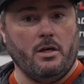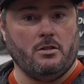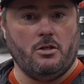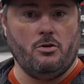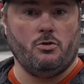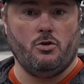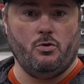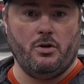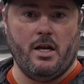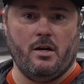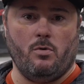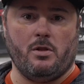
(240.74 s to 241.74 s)
ECU tune
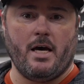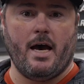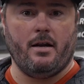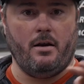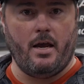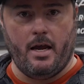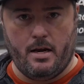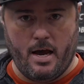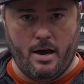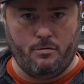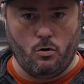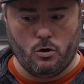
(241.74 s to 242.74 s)
needed with that,
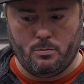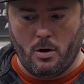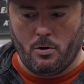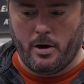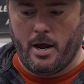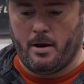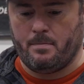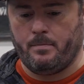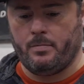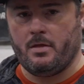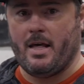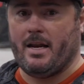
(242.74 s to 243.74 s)
8.5 horsepower gain.
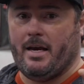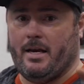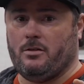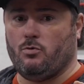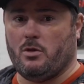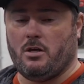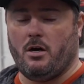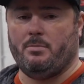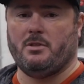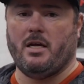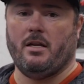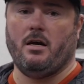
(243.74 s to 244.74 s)
And that is with the
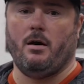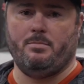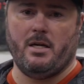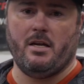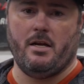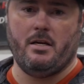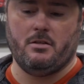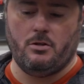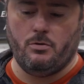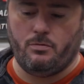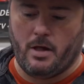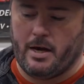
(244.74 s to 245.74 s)
updated
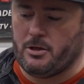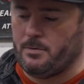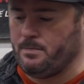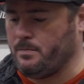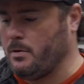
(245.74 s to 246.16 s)
ECU flash.